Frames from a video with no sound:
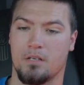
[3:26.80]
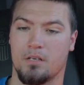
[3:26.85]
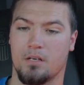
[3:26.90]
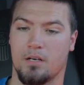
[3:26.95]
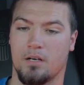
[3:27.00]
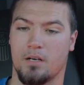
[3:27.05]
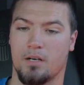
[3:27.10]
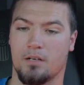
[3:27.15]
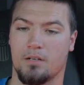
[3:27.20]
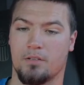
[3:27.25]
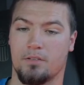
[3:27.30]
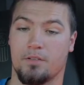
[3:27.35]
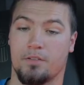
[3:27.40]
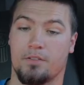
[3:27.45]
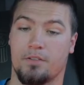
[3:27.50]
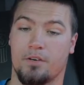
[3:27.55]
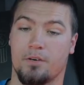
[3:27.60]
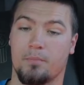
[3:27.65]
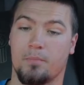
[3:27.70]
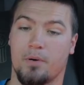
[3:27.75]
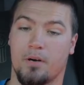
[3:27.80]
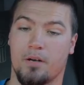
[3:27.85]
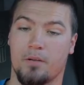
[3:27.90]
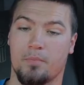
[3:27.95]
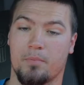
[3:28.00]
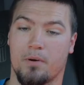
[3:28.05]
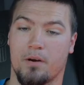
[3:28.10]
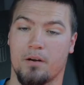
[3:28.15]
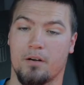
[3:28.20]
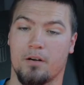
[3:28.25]
Uh, the third party
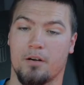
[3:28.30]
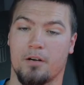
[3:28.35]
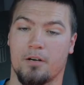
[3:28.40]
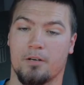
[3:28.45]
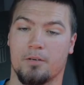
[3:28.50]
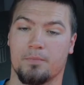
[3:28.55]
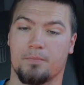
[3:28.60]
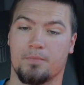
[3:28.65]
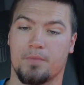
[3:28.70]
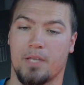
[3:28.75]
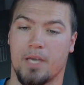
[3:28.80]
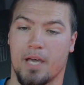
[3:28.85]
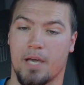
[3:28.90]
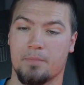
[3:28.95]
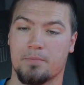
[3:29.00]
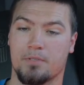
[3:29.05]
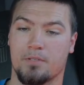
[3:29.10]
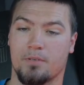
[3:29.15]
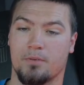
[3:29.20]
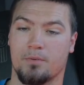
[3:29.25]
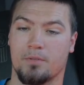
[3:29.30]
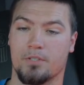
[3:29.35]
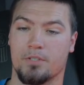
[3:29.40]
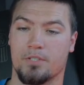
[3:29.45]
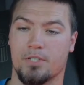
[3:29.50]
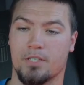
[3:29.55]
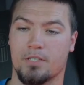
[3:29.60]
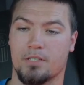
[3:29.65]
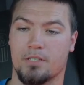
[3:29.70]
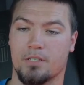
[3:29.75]
partner, Capstone
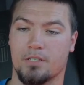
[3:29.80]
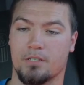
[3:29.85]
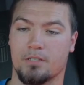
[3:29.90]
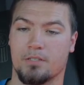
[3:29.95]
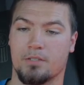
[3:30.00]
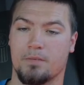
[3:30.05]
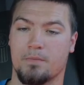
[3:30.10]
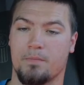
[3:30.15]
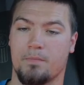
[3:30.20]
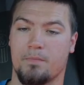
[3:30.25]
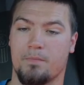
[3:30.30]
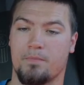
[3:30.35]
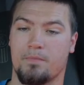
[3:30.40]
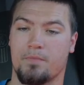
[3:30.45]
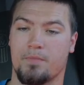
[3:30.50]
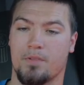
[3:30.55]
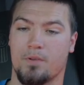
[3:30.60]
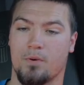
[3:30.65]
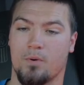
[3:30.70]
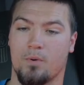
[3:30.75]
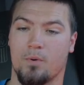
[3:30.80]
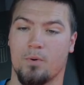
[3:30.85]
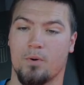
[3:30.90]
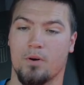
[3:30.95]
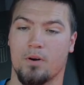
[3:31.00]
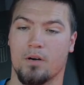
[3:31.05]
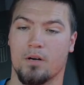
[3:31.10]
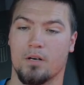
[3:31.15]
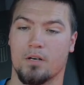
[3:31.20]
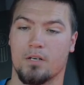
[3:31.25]
Logistics,
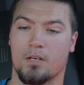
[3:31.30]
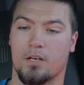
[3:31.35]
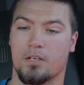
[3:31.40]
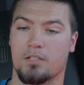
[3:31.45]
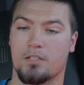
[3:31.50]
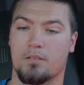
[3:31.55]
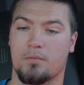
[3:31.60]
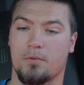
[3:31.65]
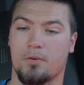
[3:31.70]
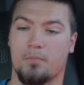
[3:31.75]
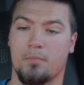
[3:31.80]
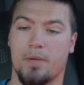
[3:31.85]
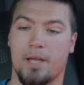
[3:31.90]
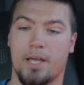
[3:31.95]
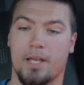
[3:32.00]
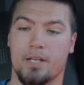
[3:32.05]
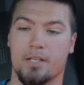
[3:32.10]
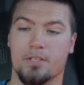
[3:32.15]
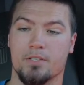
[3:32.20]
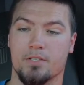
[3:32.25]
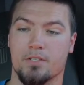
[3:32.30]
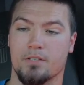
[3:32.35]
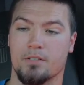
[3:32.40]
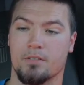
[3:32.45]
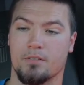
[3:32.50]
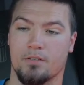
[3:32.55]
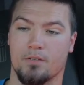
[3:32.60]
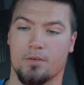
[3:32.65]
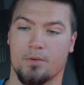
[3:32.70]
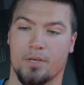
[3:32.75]
or customer managed
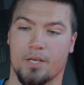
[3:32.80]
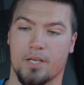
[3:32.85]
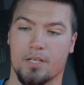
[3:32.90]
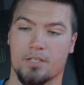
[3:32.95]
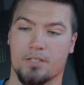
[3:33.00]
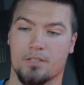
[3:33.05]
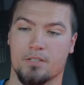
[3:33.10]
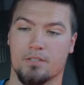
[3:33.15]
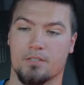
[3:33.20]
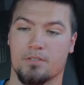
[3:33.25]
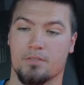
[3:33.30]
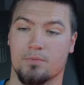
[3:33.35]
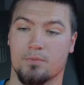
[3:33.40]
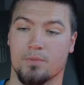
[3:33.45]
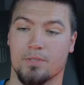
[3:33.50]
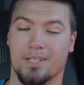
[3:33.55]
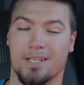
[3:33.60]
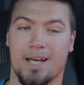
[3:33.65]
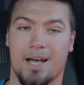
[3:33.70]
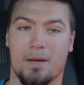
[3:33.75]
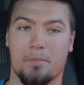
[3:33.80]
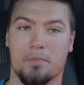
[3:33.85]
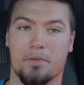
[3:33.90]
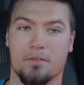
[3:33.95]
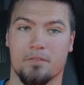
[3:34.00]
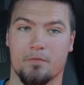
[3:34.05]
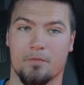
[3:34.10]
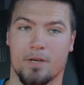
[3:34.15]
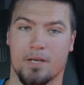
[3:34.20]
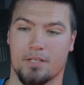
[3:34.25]
locations will not be
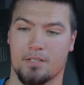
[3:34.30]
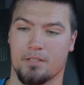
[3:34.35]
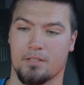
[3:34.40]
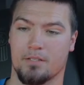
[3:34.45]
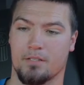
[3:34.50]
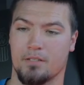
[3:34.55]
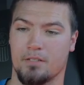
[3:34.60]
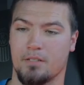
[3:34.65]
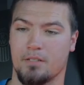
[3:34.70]
affected.